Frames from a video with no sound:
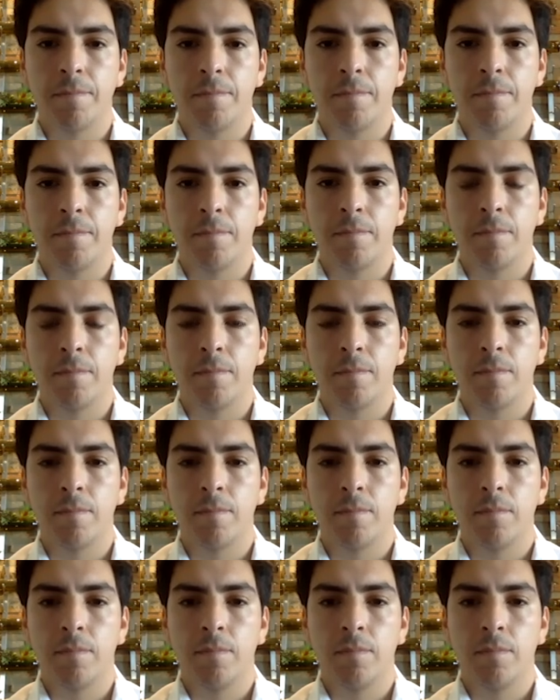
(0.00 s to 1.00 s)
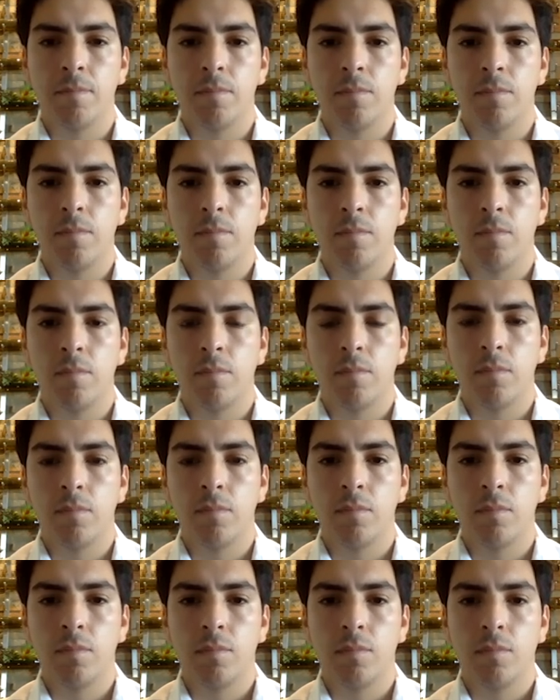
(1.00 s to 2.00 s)

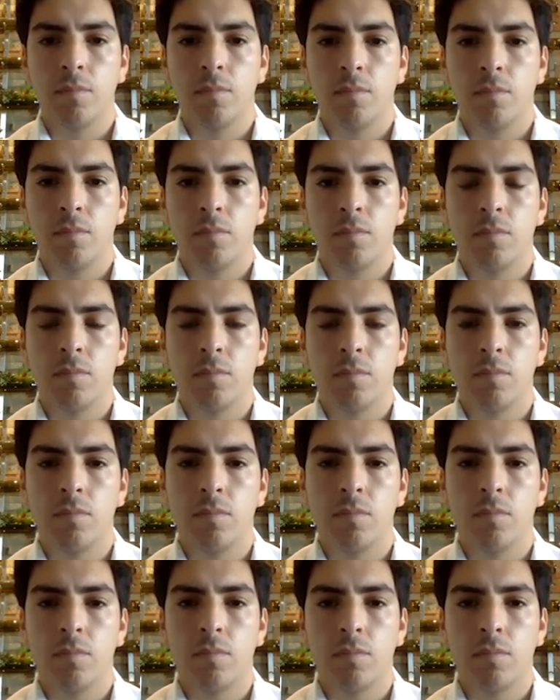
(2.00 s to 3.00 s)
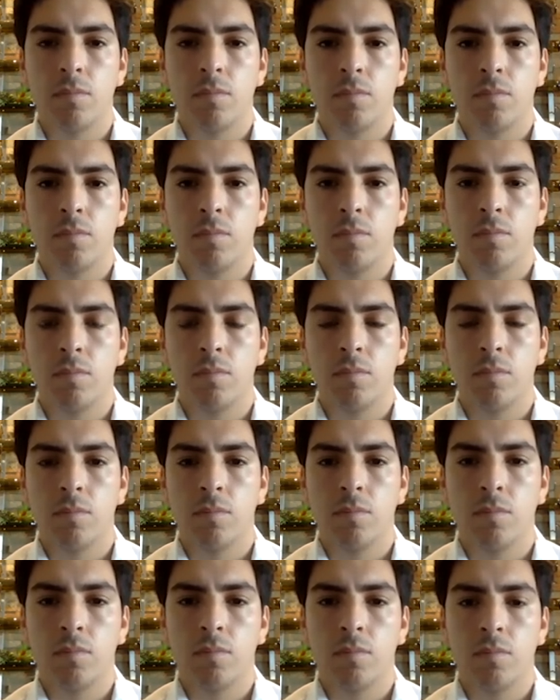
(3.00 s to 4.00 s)

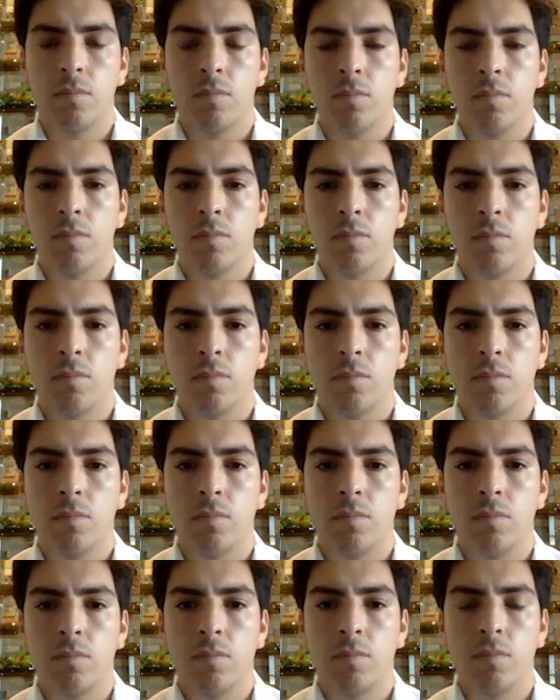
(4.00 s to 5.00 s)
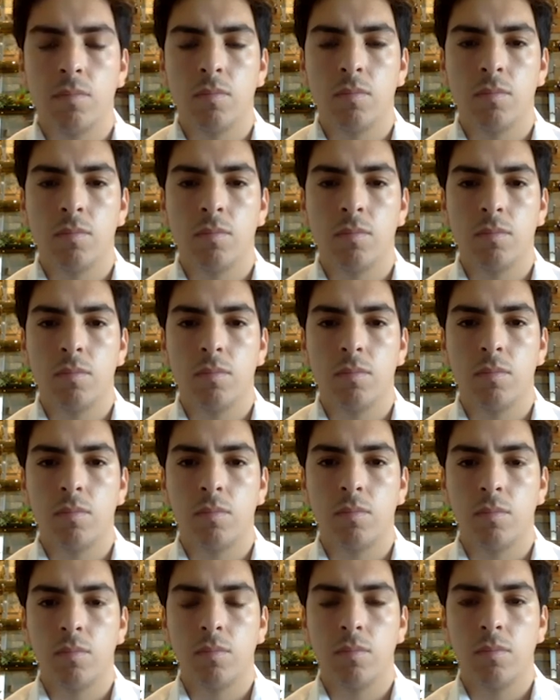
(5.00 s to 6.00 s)

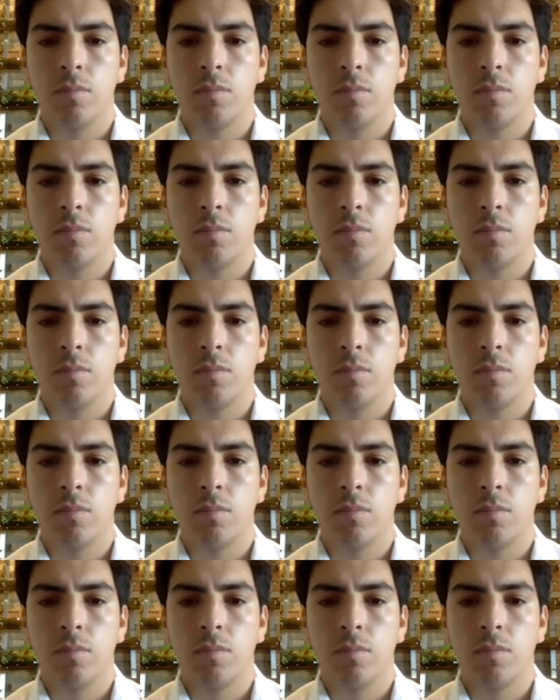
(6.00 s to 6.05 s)
This person isn't speaking.